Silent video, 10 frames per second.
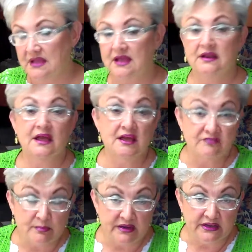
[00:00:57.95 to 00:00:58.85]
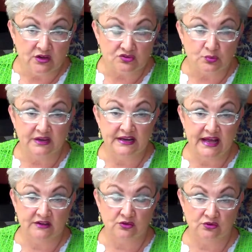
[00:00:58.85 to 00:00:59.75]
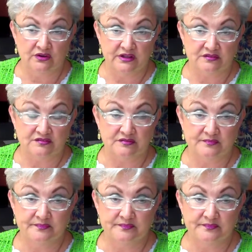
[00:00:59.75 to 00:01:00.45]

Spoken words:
And everybody knows what a non-donor is.